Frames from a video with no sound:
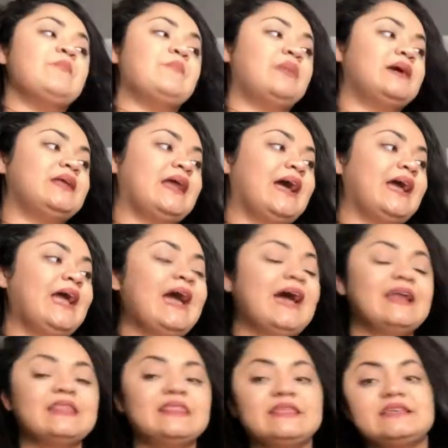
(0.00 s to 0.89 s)
But I
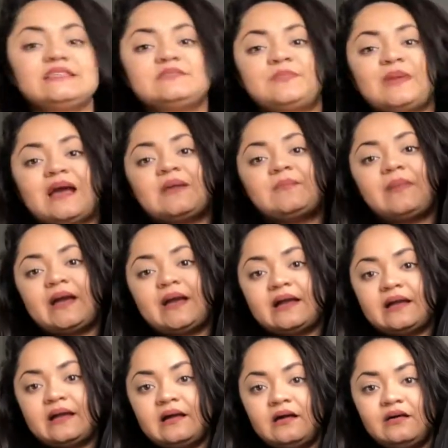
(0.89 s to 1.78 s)
had this
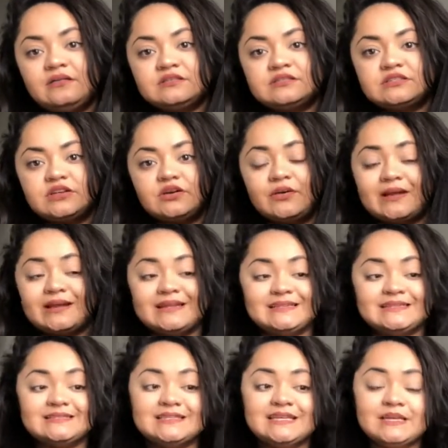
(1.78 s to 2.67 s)
backpack also, and
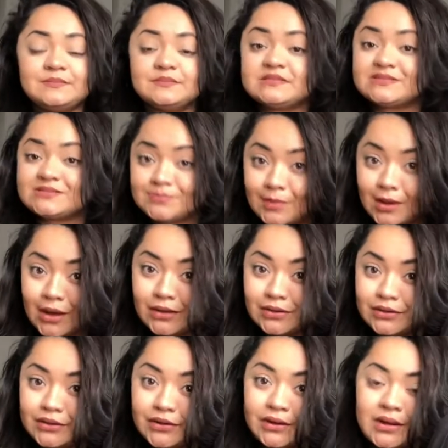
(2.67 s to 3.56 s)
it seems
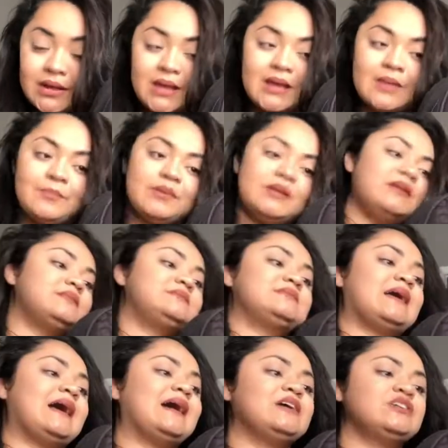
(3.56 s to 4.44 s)
smaller, but
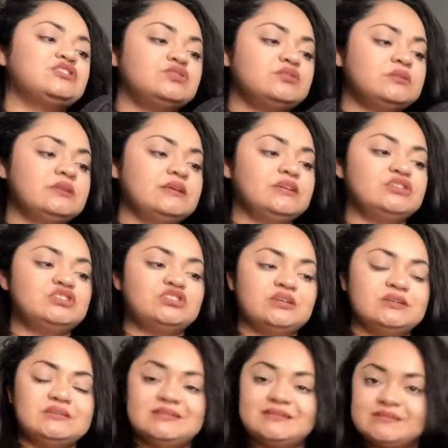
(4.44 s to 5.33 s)
it's actually
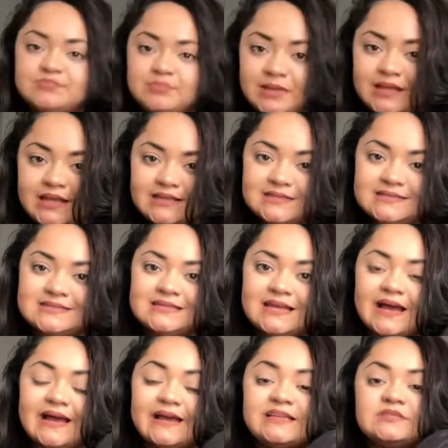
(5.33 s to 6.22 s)
just as big in
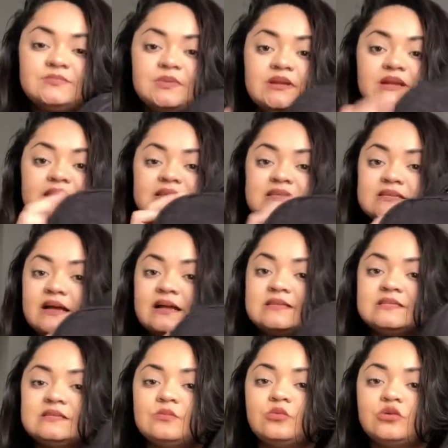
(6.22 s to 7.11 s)
size, but it's
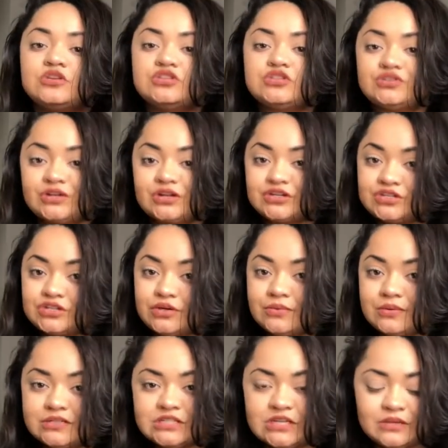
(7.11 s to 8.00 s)
got some more
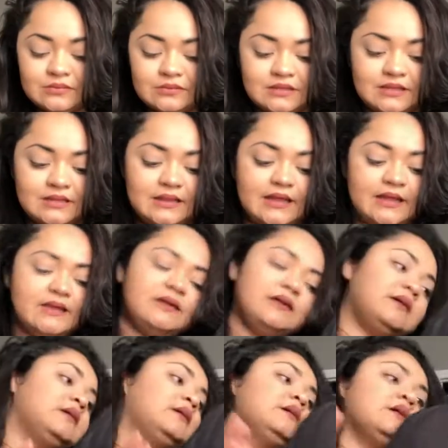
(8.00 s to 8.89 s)
structure, which I really
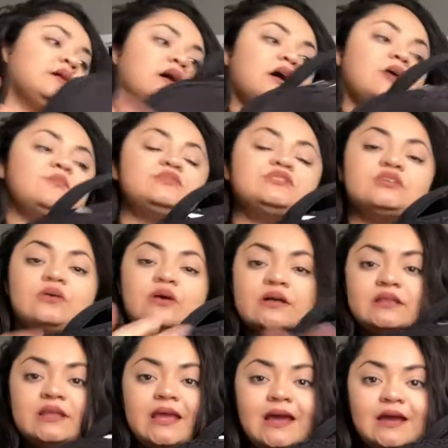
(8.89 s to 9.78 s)
like. Um, so
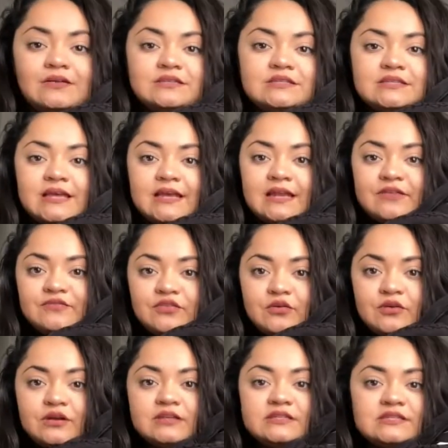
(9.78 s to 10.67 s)
on the outside, of
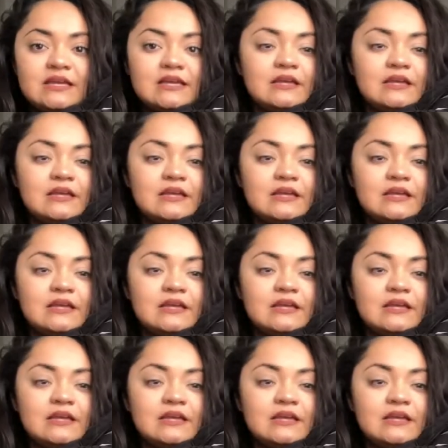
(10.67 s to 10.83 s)
course,